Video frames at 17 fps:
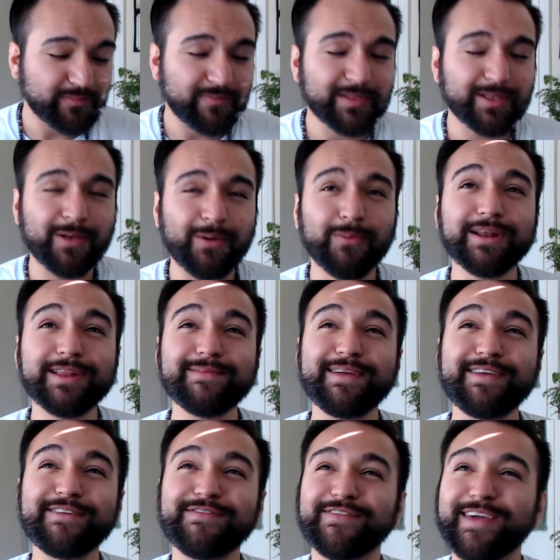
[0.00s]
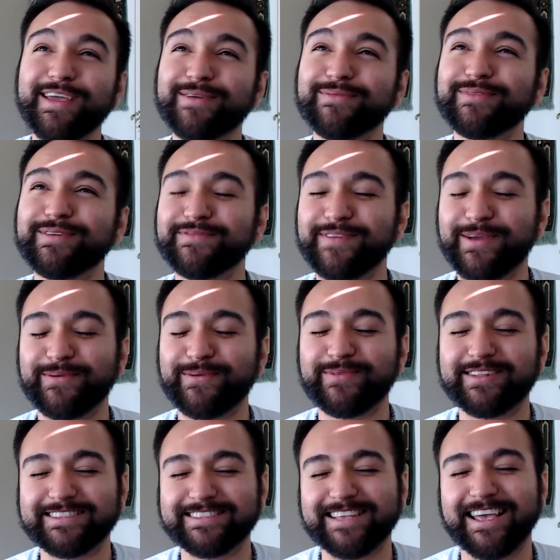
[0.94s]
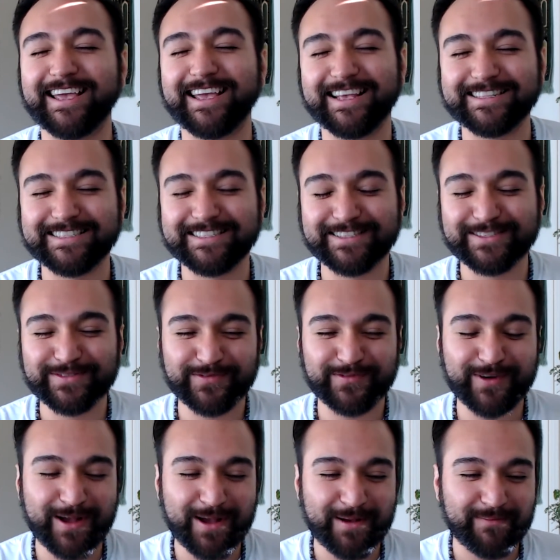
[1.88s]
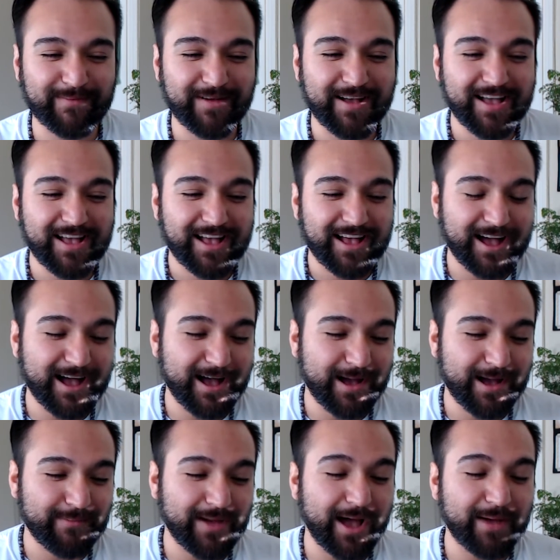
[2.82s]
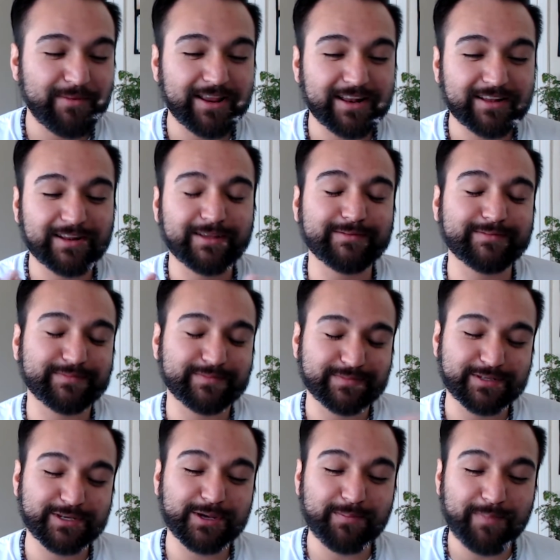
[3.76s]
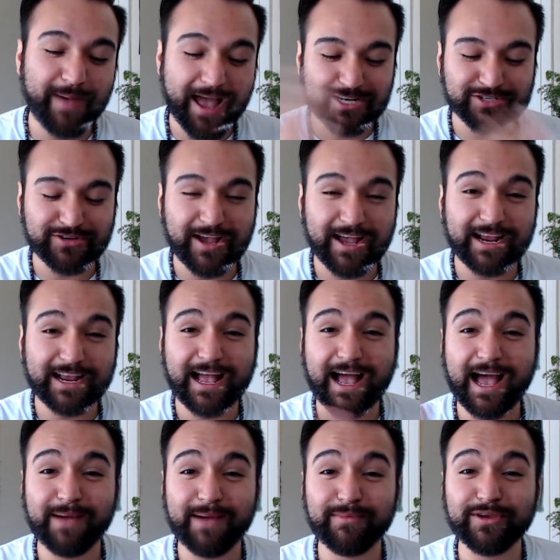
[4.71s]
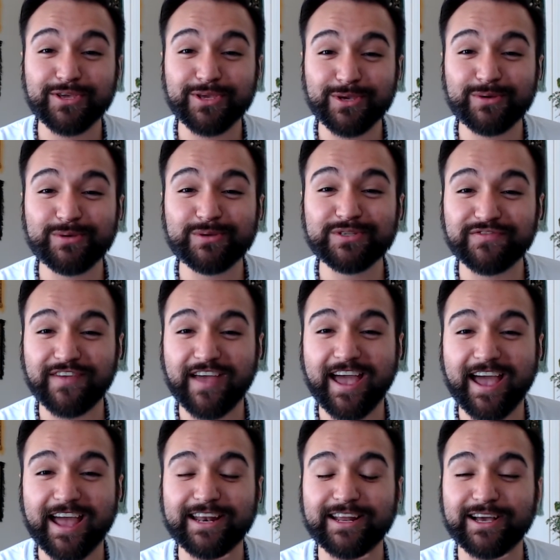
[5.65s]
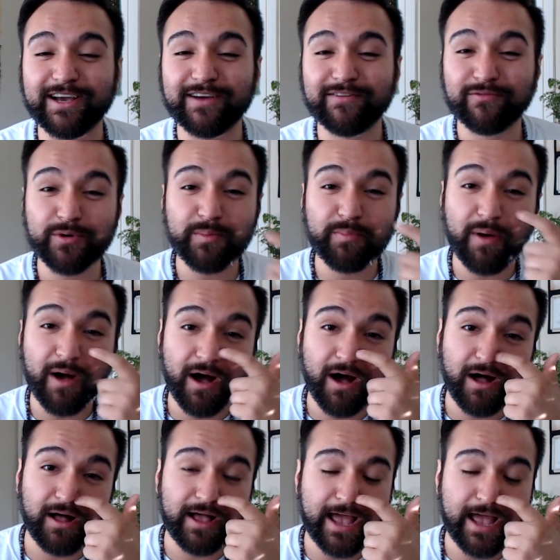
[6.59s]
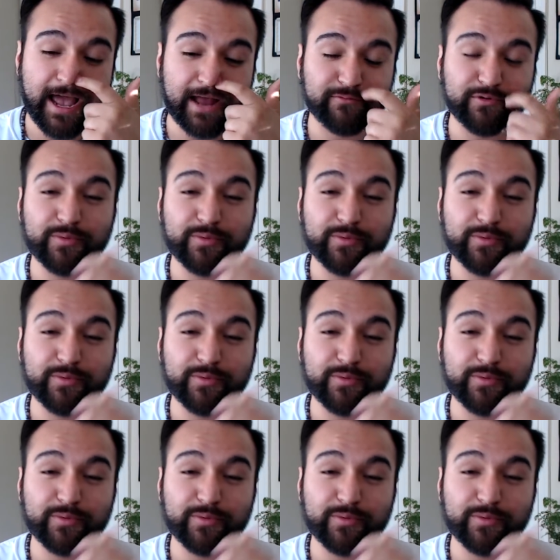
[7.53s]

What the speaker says: one of my favorite sayings from, to backtrack, I'm a huge fan of RuPaul and